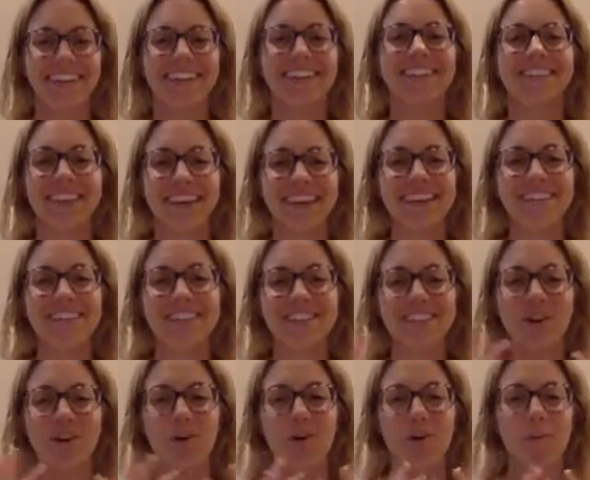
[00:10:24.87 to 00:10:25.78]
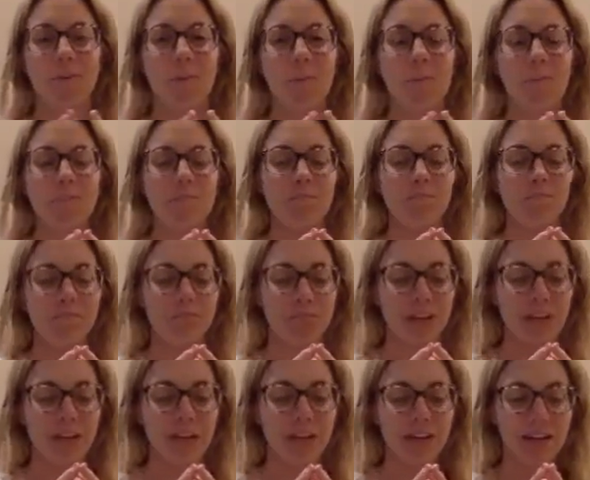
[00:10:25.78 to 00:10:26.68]
right? So,
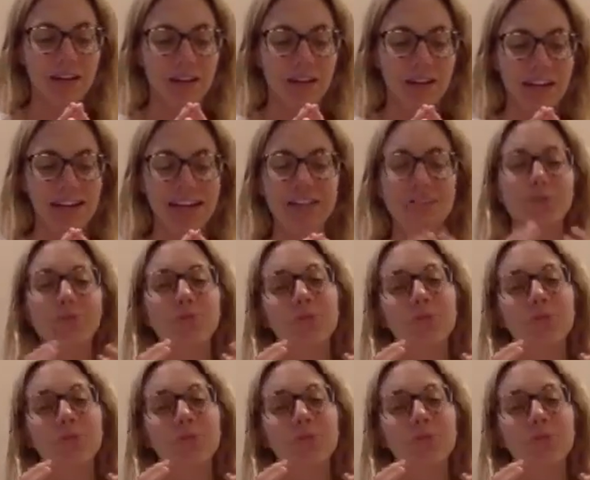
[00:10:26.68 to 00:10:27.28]
and it's